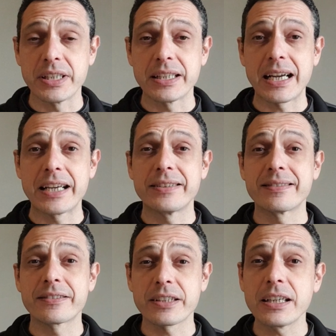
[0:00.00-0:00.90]
that I
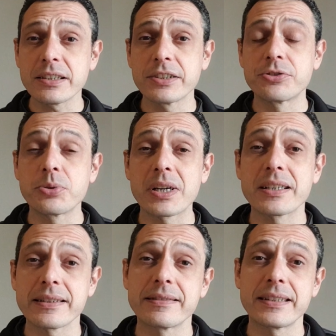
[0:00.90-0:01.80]
started to
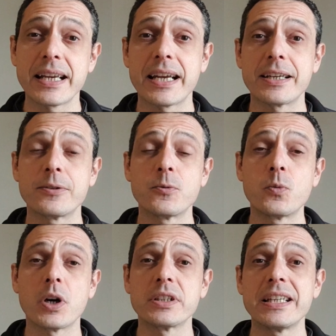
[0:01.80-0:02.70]
understand
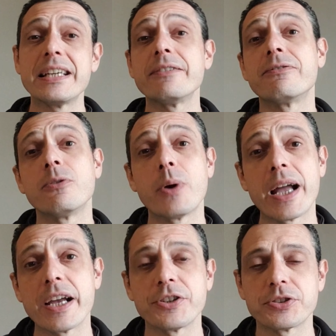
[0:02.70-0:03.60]
what the
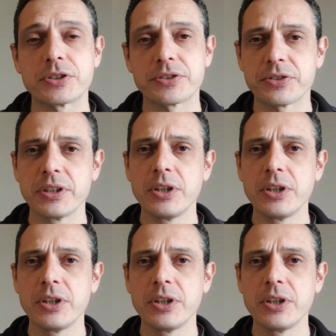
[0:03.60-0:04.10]
influencers,